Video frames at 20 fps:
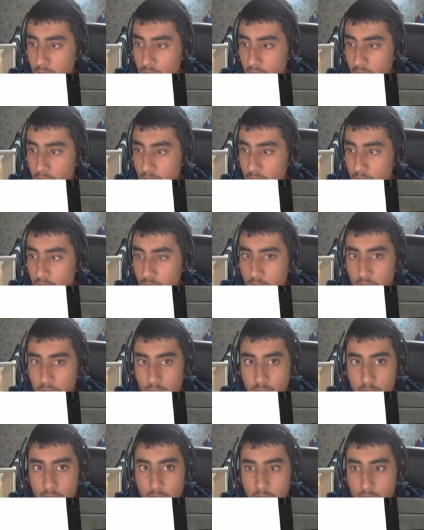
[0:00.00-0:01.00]

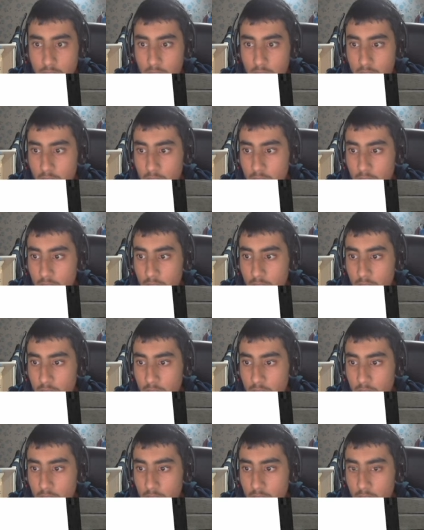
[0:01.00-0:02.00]

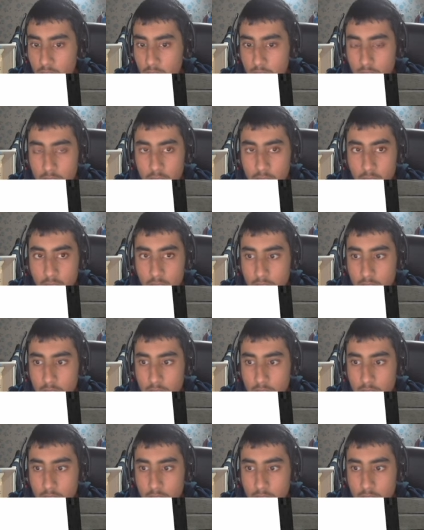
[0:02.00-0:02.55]
[no speech]